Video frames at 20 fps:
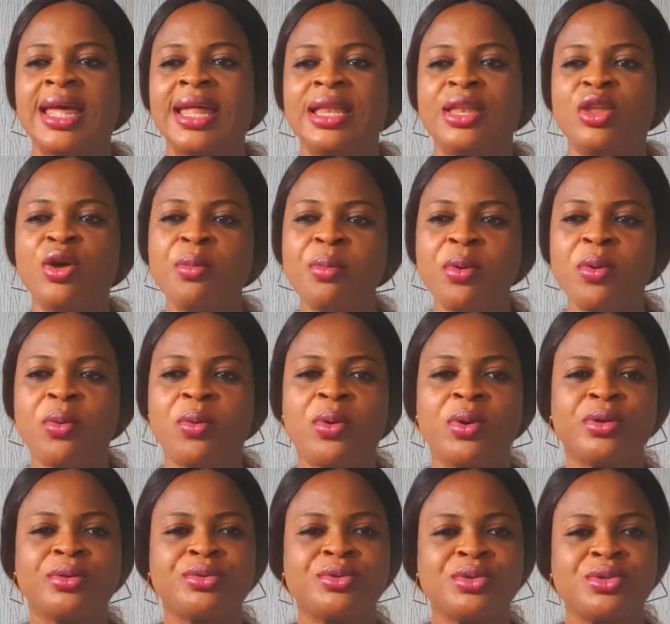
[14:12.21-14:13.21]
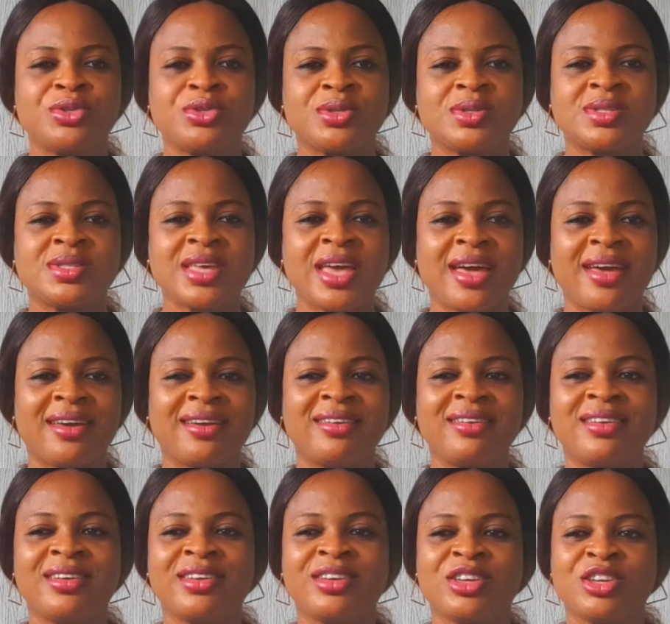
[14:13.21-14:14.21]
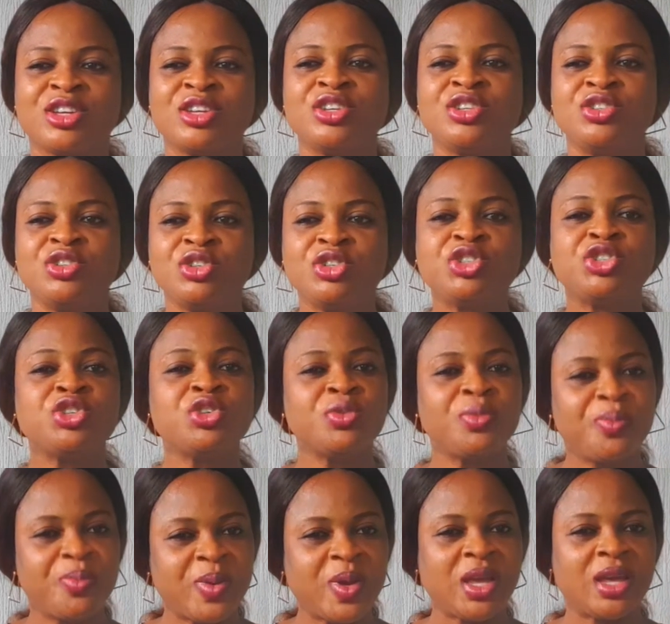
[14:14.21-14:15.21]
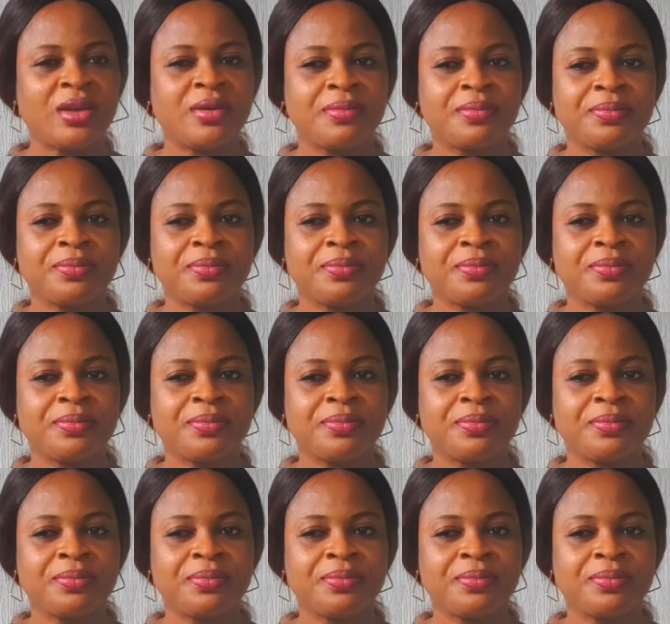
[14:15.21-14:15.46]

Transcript: Number one, you should say, you should be.